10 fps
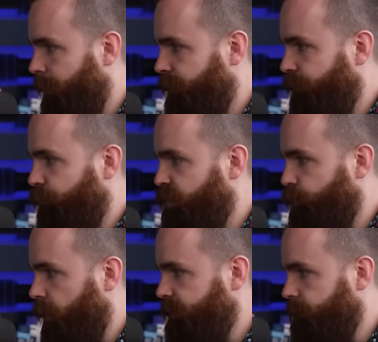method,
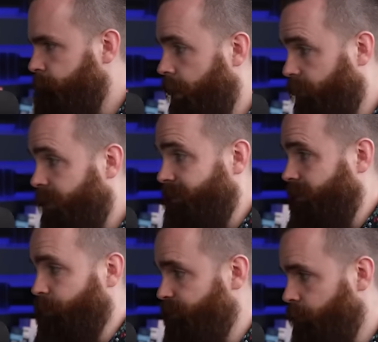French press, and I'll get a
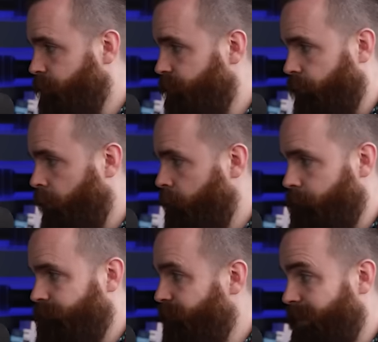ton of results
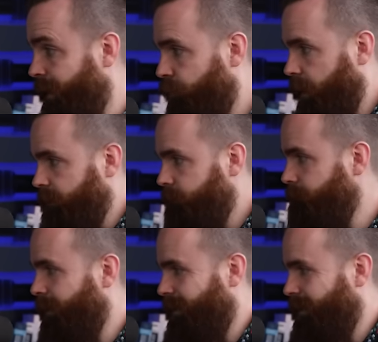from the internet,